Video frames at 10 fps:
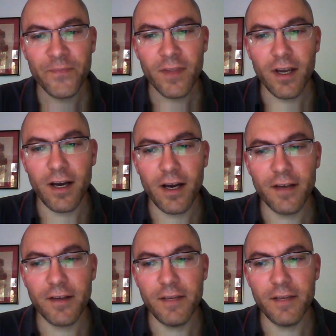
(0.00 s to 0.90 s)

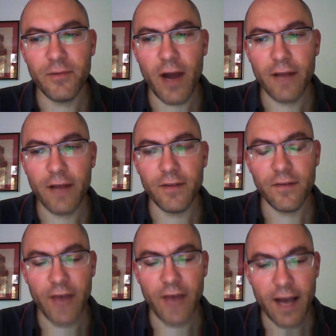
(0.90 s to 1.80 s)
to keep track of
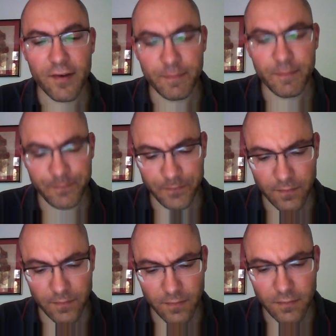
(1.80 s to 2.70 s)
these facts.
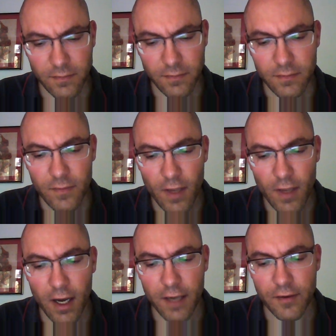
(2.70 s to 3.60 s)

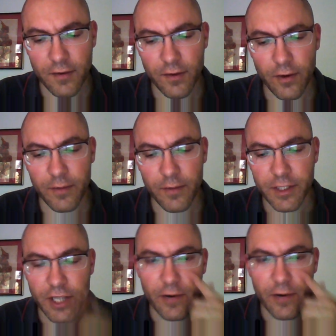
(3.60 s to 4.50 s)
So it's going to be
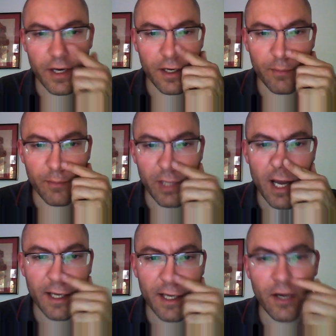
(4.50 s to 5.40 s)
generating
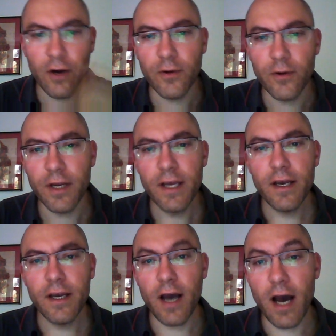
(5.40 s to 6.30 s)
compliant code
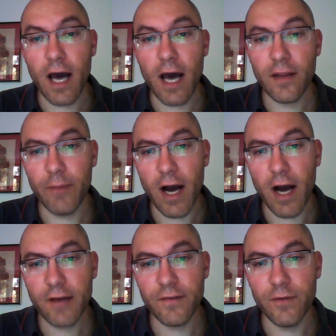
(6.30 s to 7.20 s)
out of the
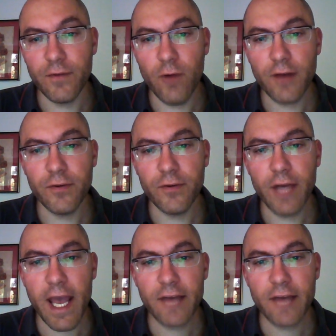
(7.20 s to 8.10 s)
box. If you want to
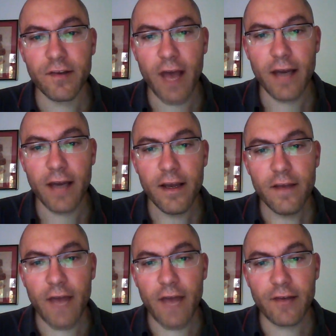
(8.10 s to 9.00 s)
enhance that,
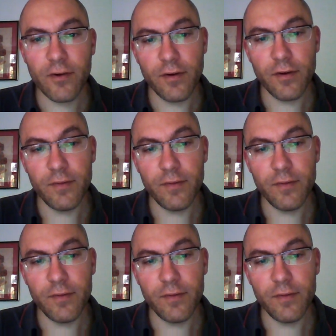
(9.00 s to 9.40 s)
that's going to be